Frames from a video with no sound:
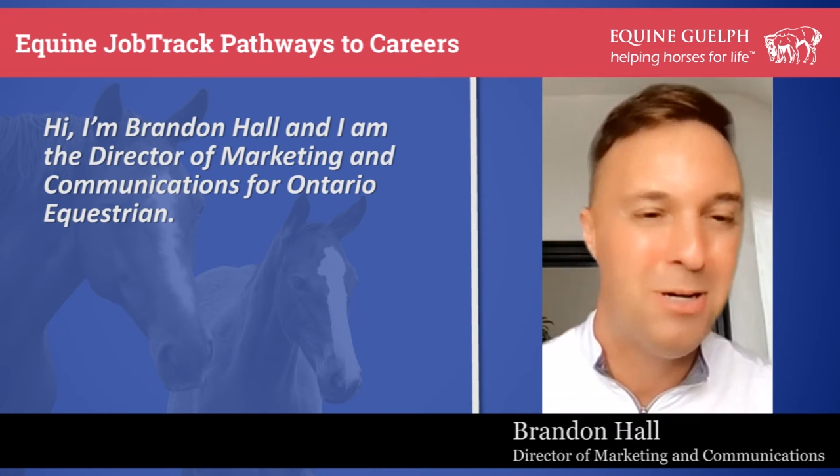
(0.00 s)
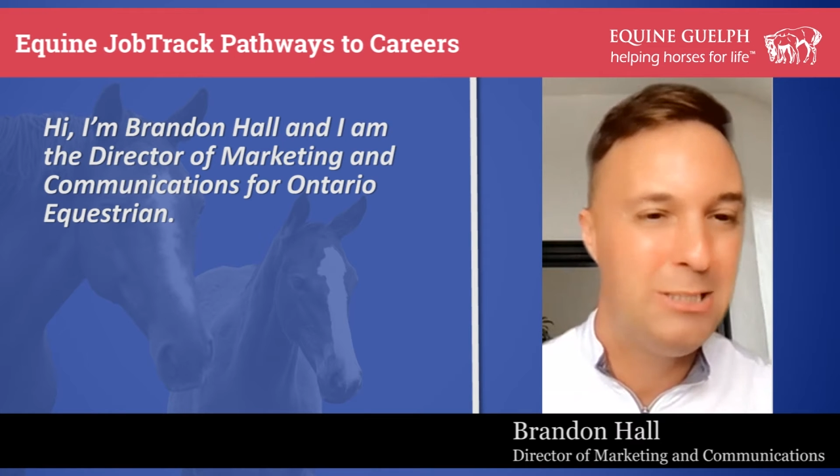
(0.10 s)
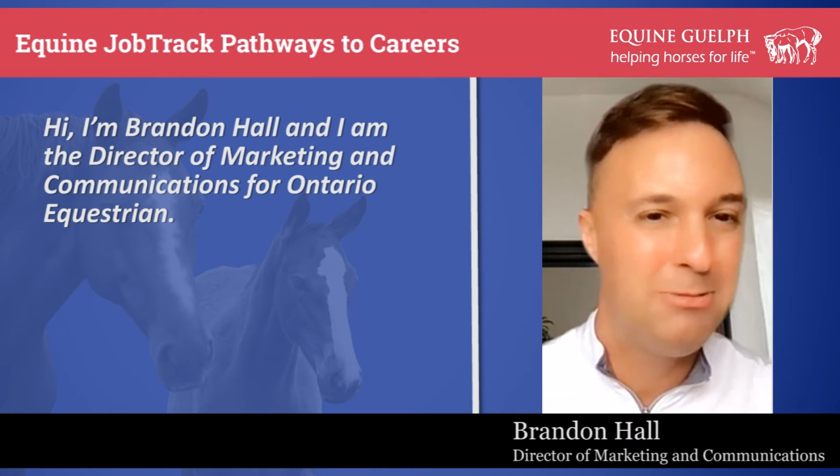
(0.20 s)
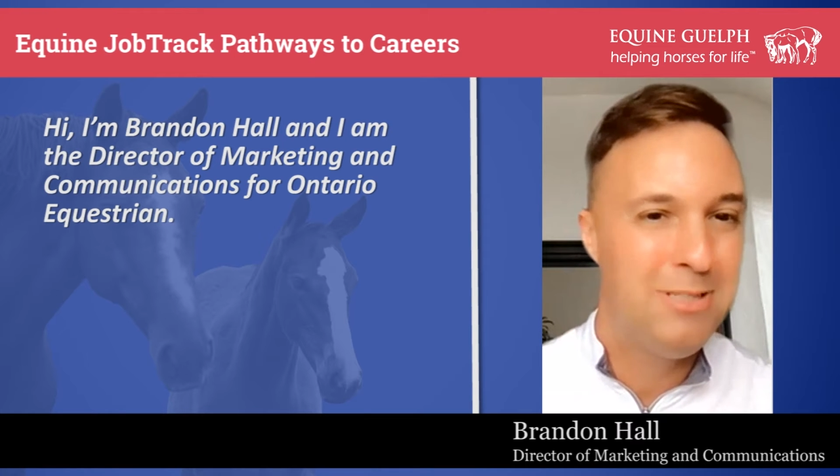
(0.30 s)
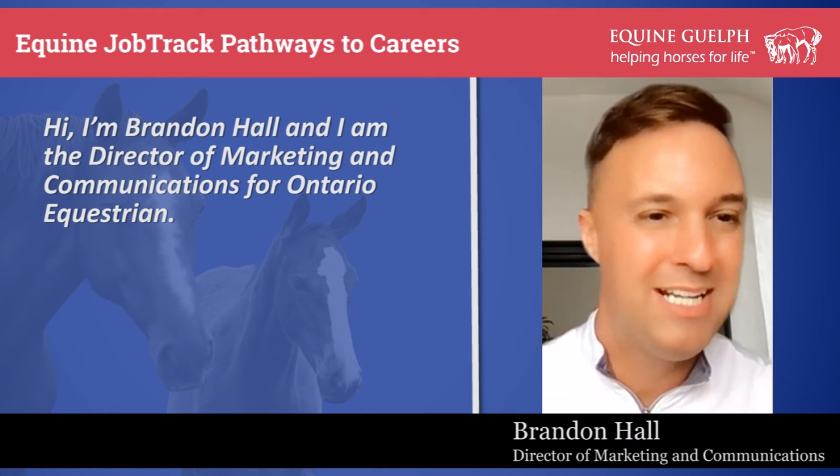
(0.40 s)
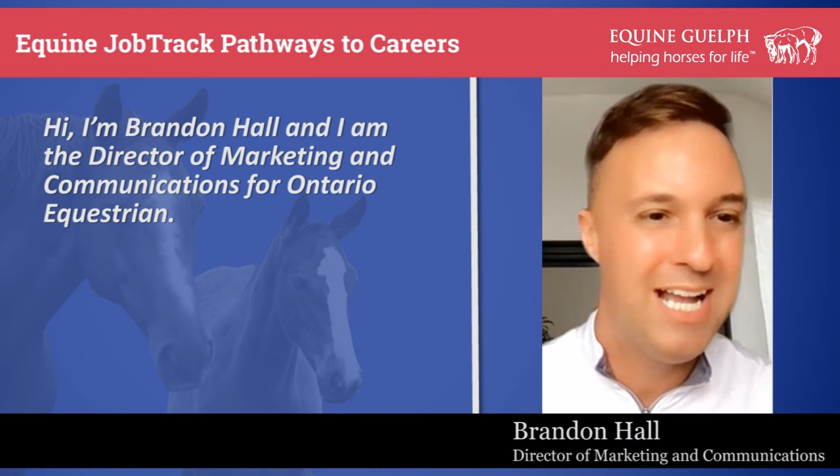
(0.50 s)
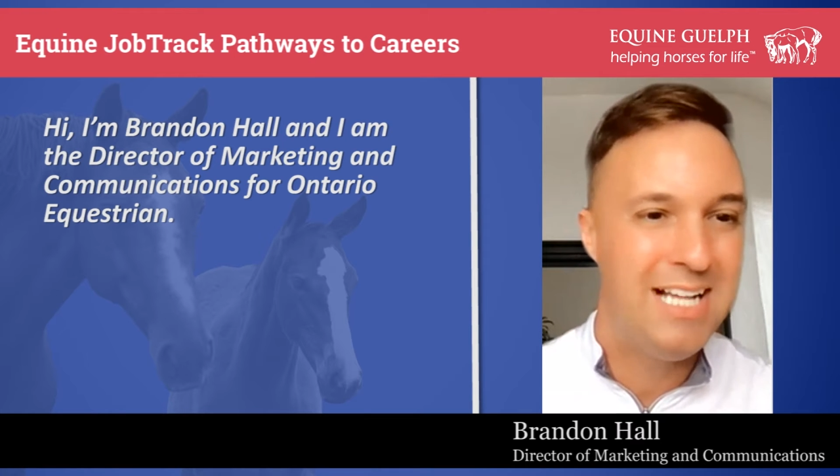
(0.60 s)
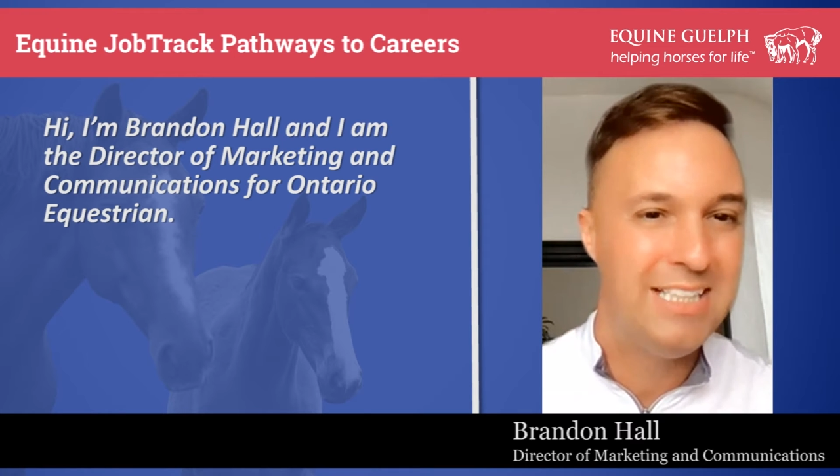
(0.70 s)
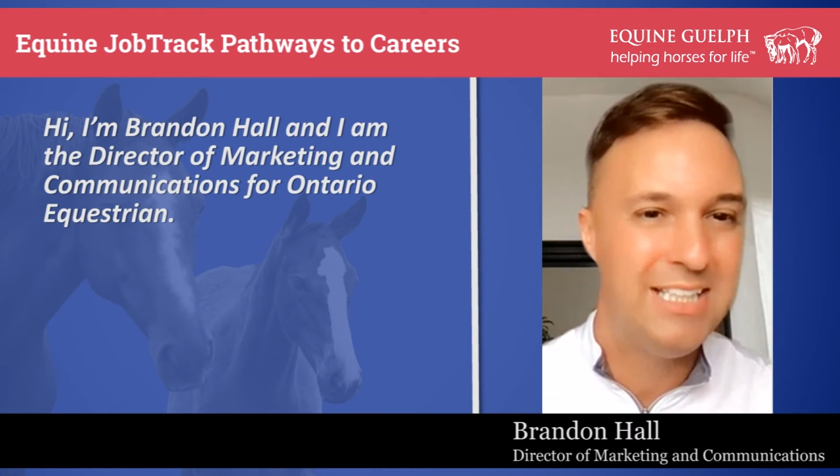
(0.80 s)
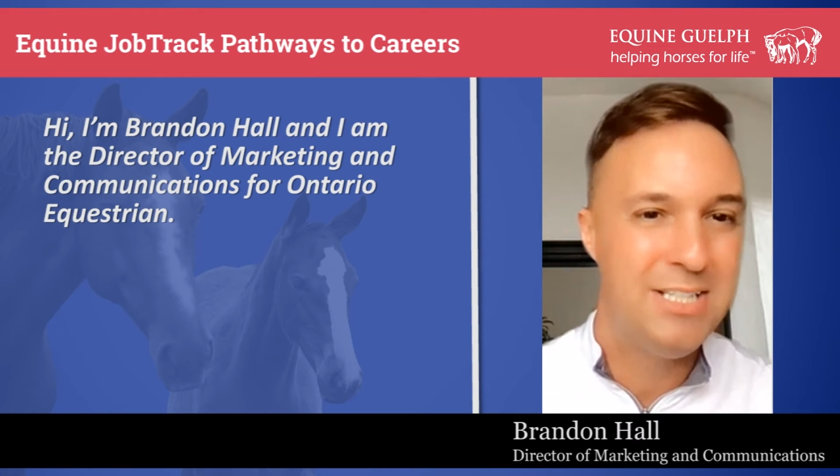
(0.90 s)

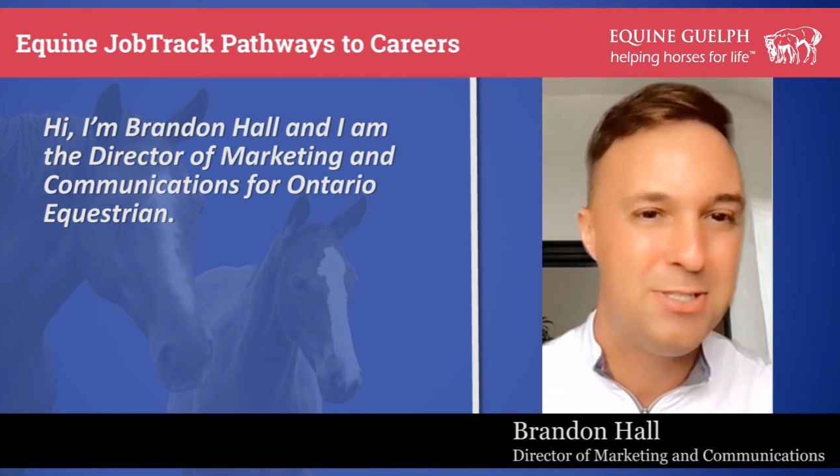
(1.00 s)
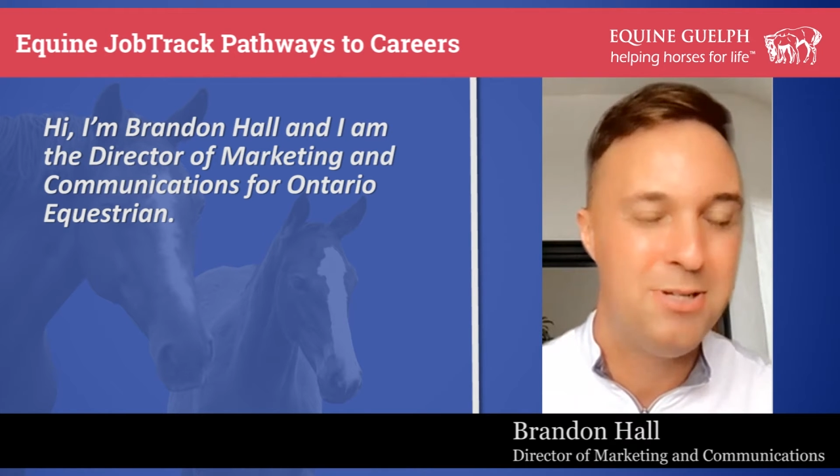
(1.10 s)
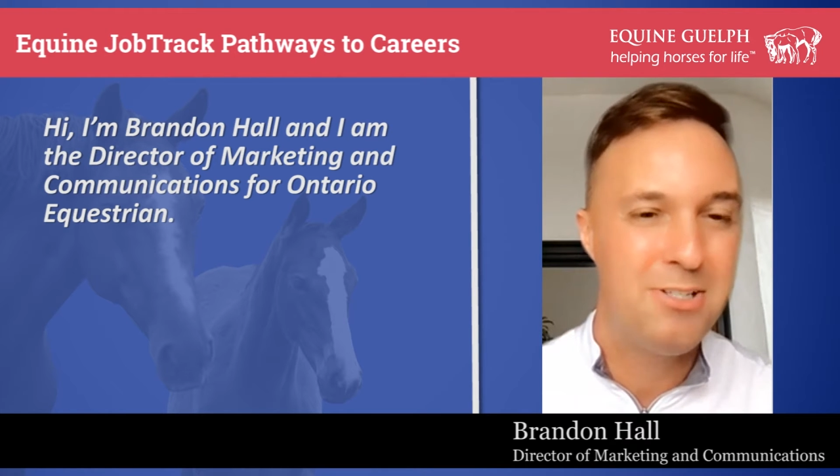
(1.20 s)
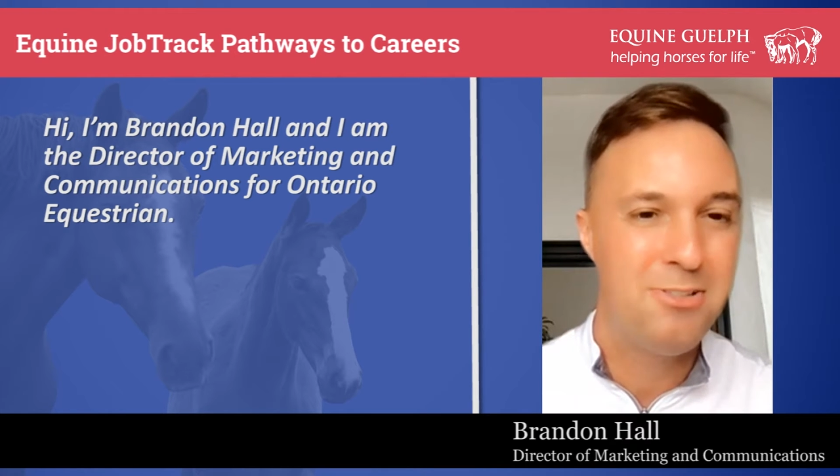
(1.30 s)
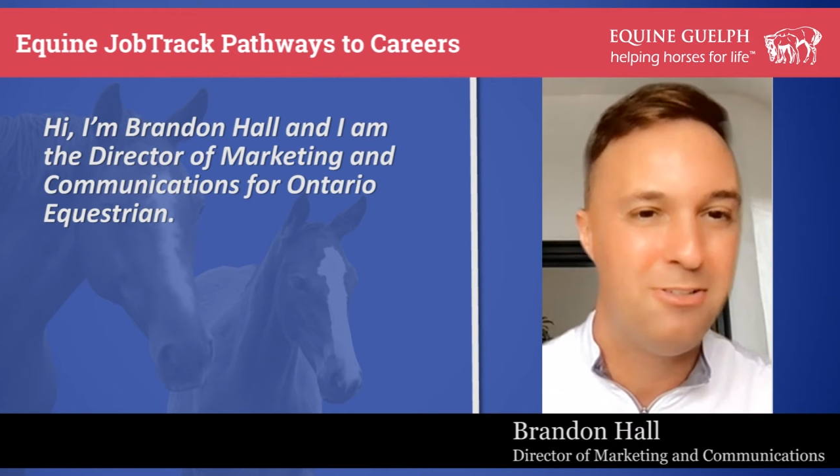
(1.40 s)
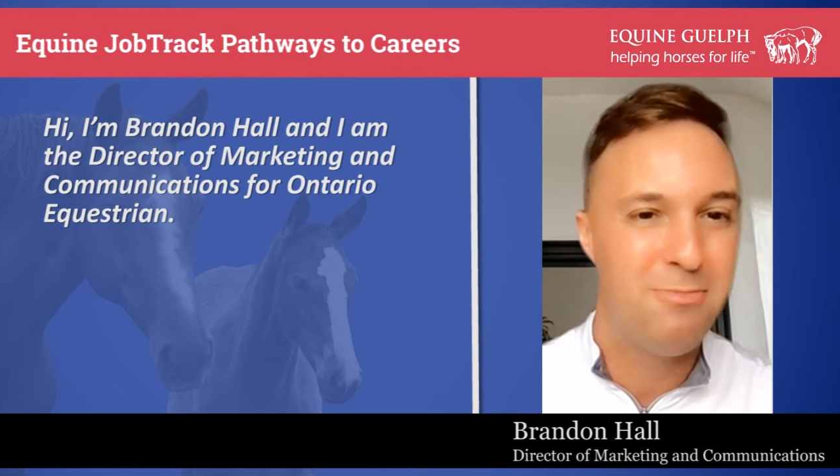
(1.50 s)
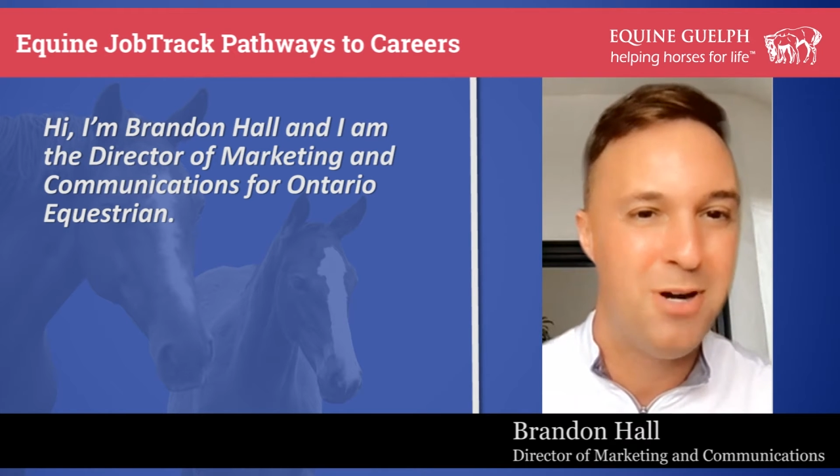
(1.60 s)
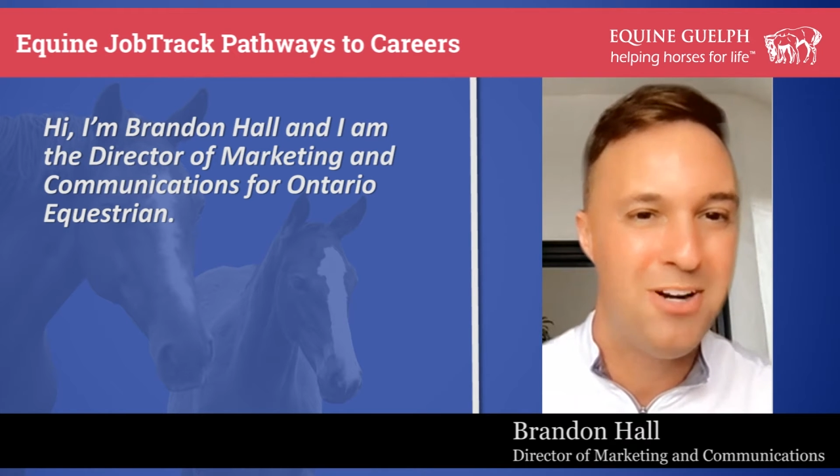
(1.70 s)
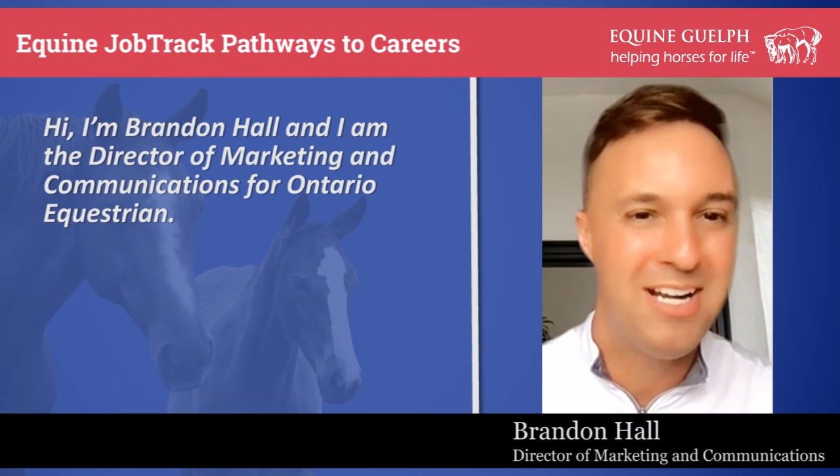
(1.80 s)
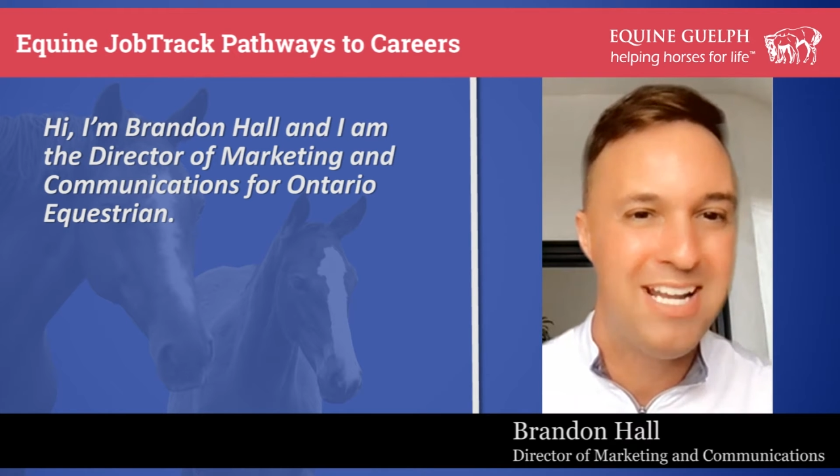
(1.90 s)
Equestrian as their Director
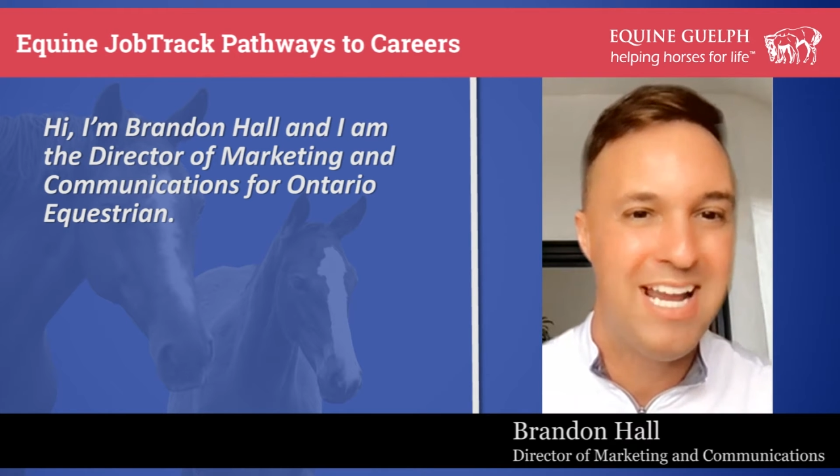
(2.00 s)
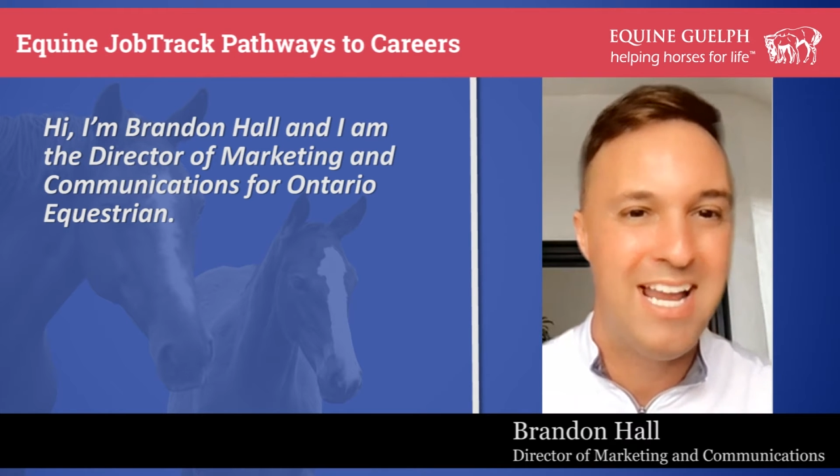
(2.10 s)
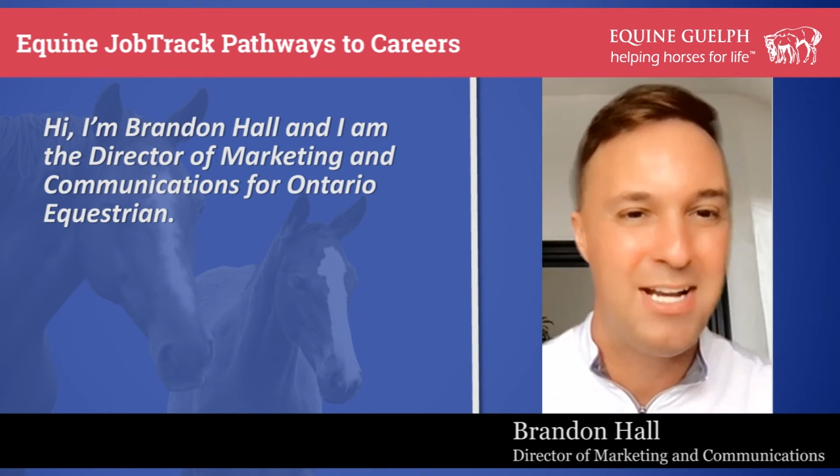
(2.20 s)
of Marketing